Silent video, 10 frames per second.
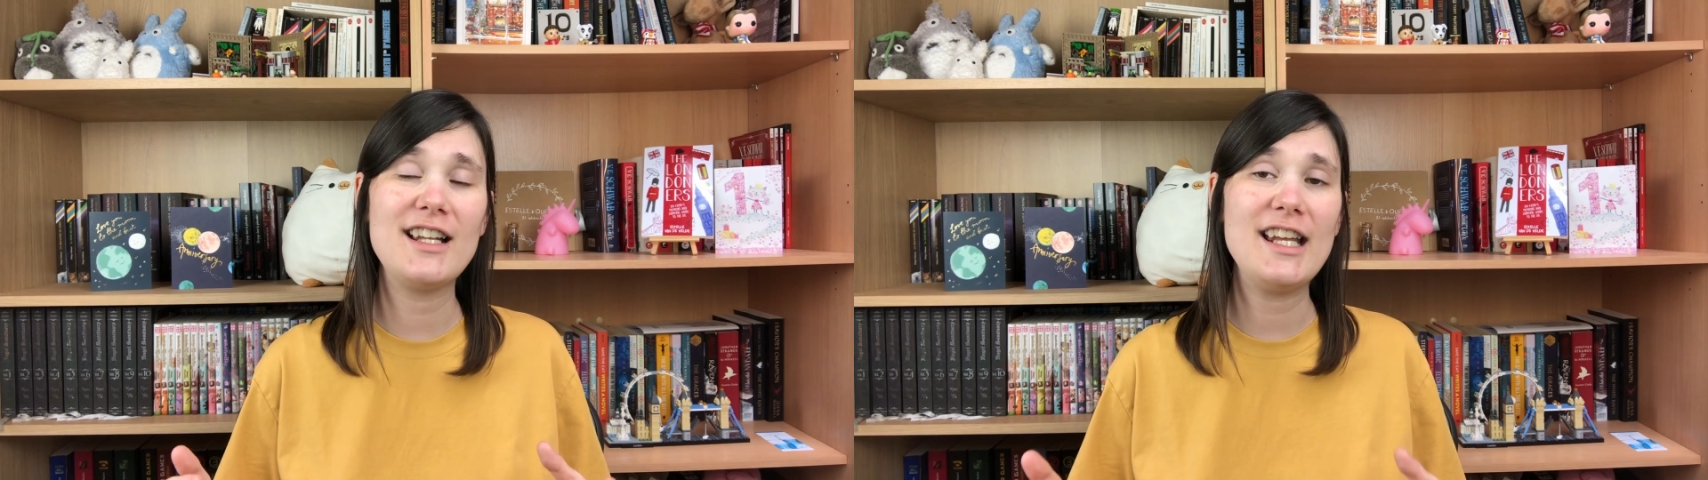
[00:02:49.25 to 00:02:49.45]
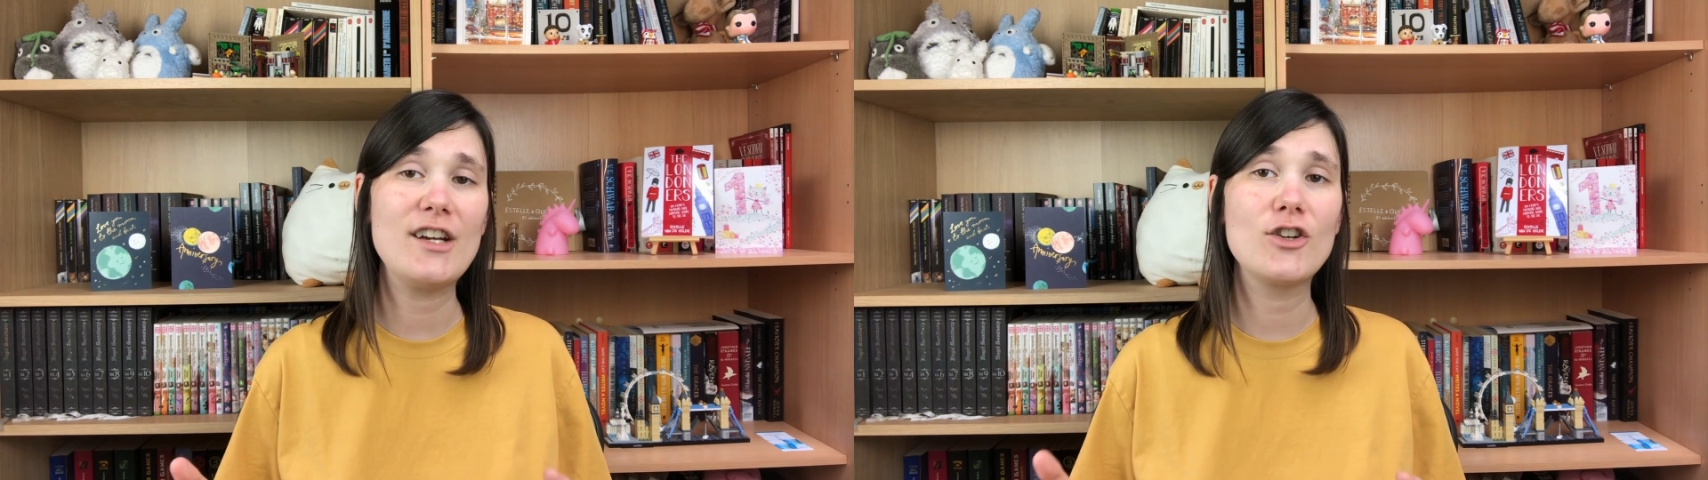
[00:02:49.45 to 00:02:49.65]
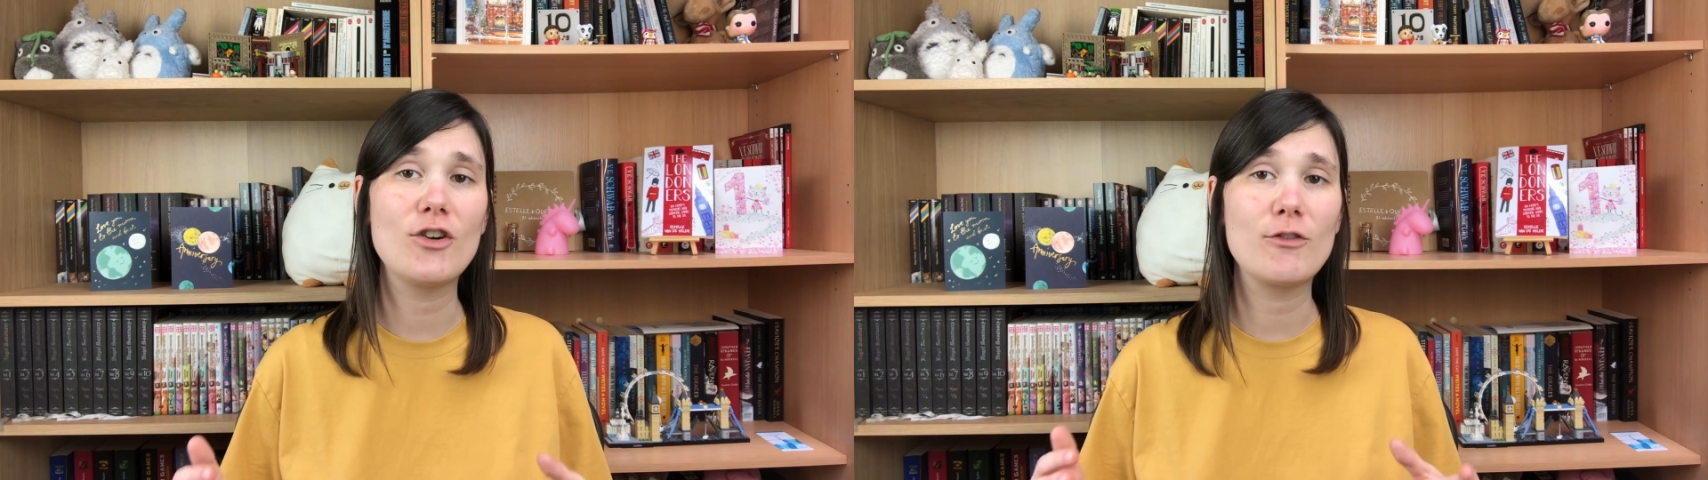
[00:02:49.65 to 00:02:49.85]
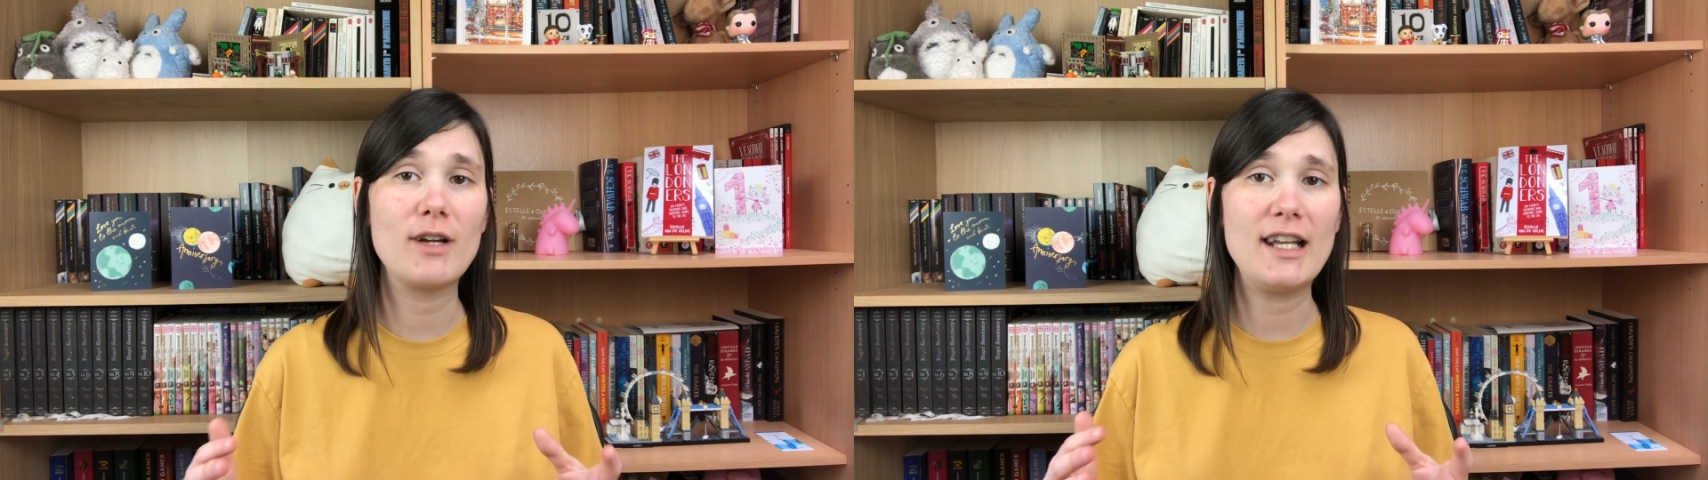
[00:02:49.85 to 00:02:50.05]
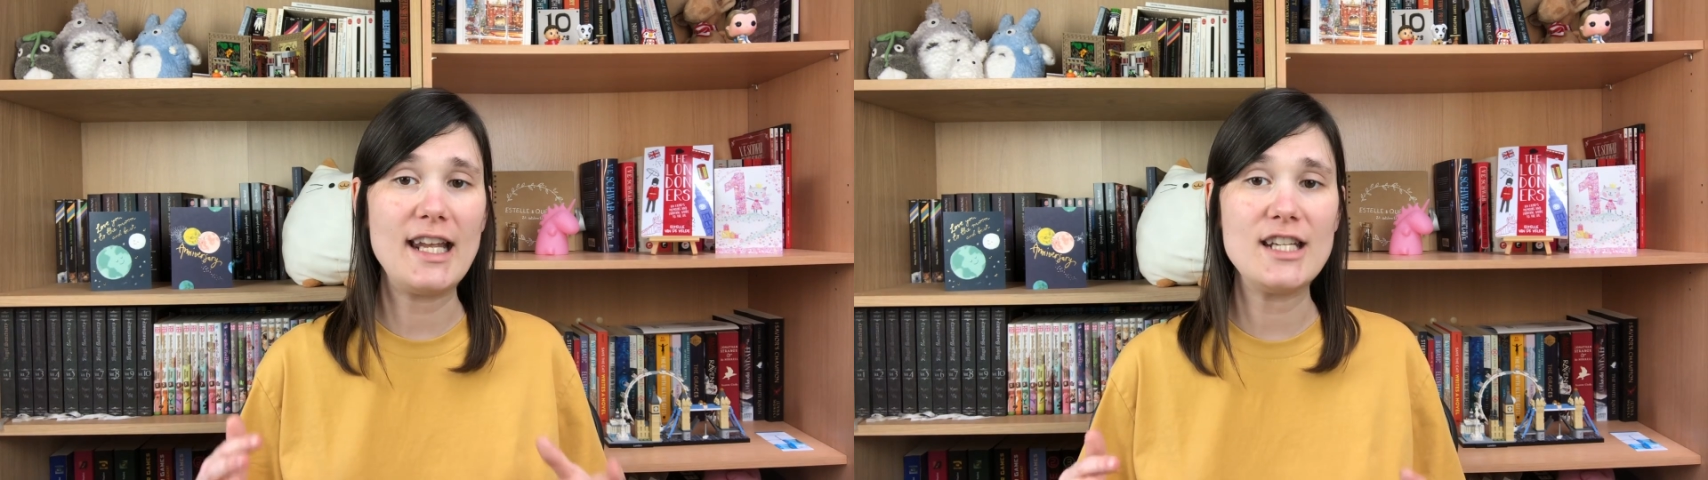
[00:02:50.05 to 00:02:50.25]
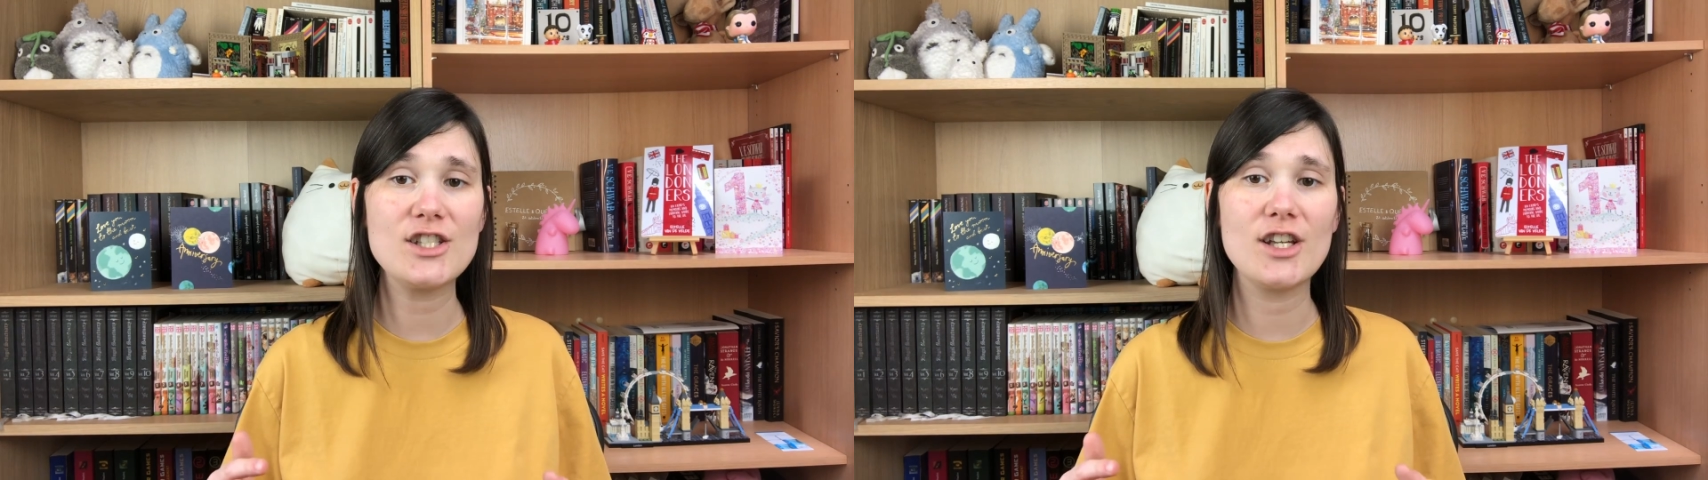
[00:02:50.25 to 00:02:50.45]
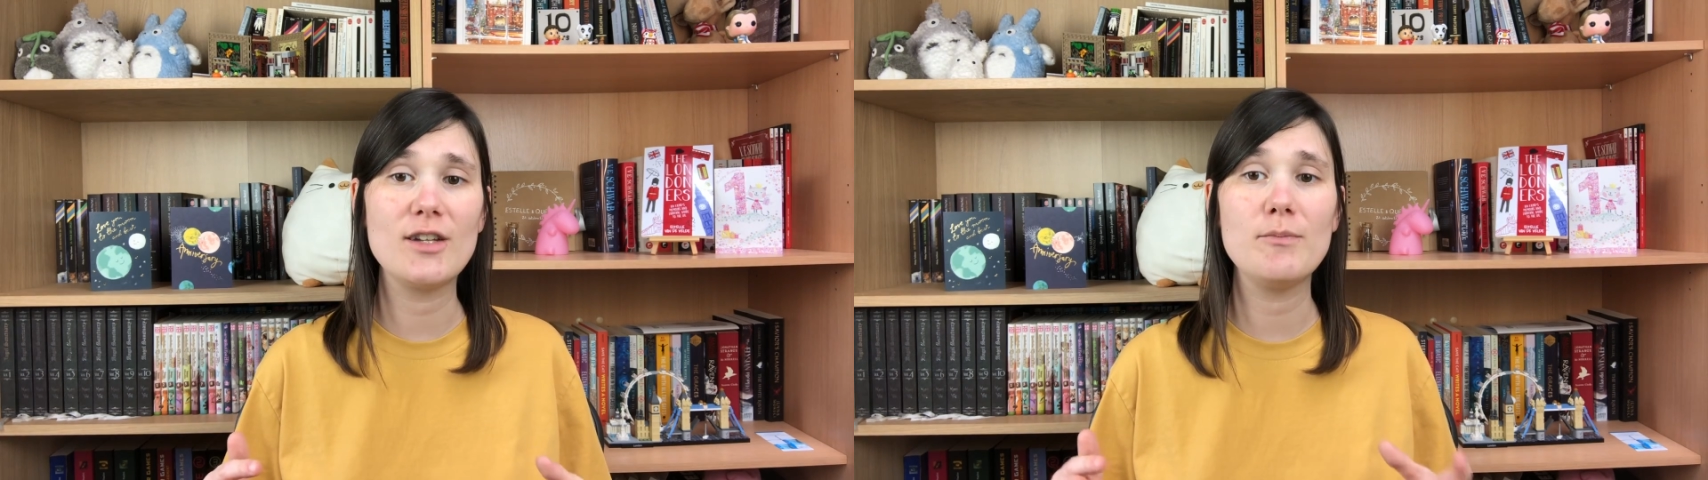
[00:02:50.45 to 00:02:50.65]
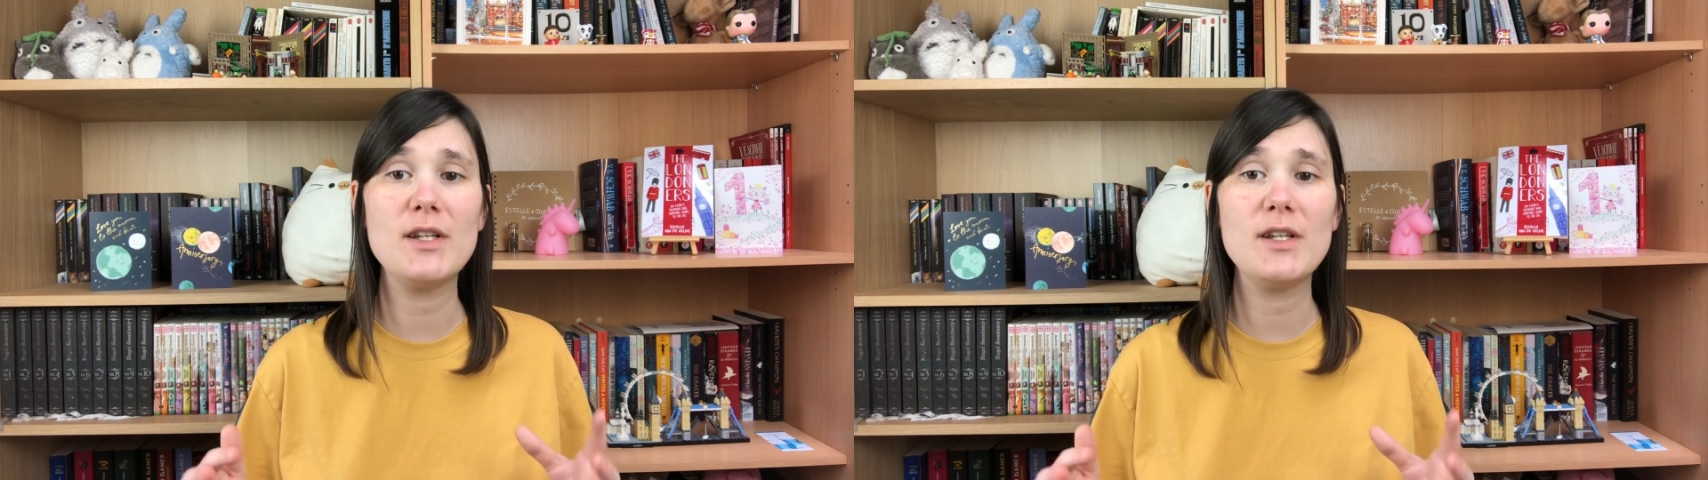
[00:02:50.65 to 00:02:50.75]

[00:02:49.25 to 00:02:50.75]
clear correlation